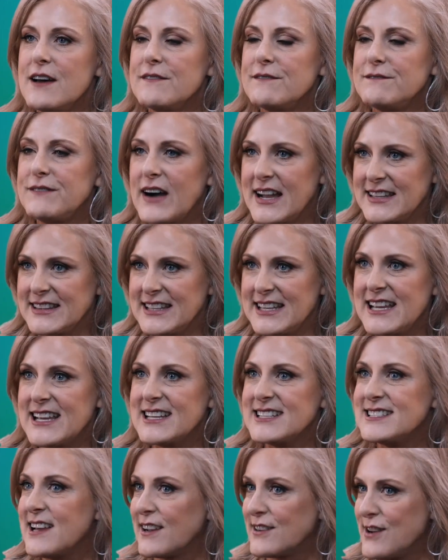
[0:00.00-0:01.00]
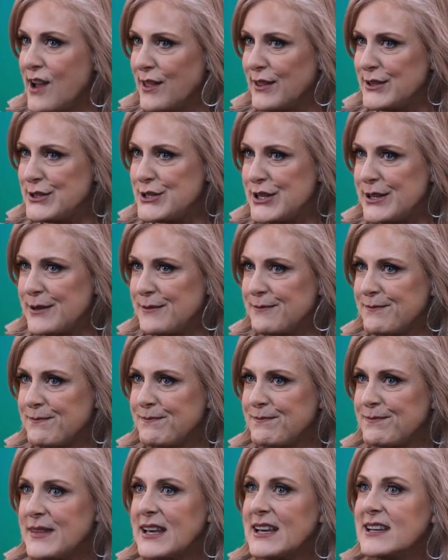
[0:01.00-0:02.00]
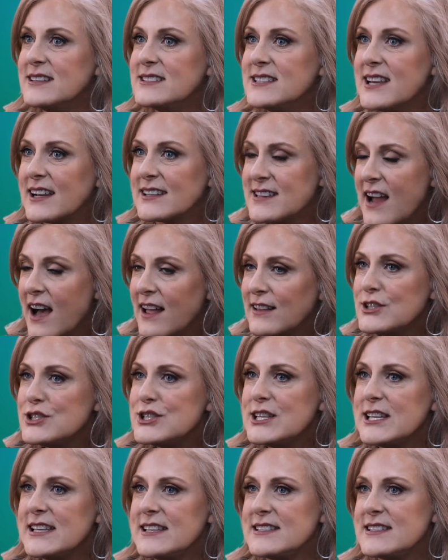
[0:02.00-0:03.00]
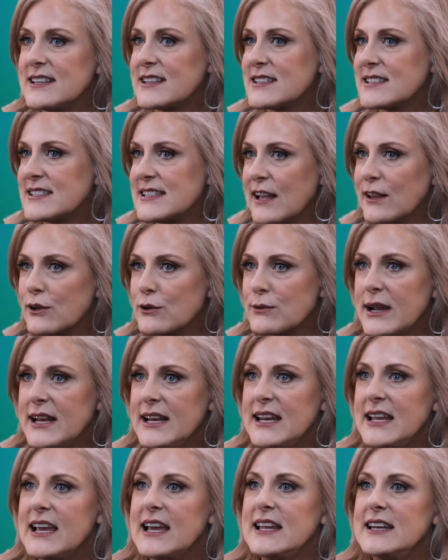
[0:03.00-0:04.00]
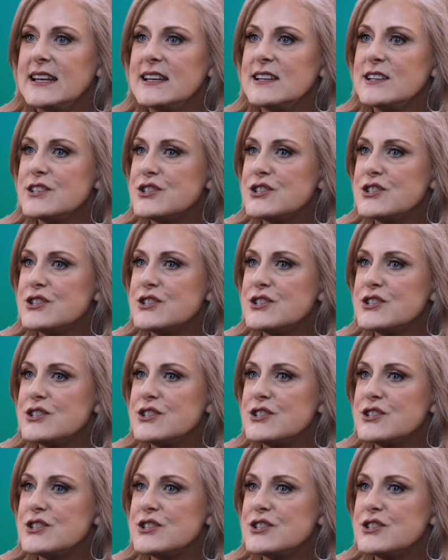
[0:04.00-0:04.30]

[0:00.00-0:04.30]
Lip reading: Finally, technology. Technology is accelerating and it is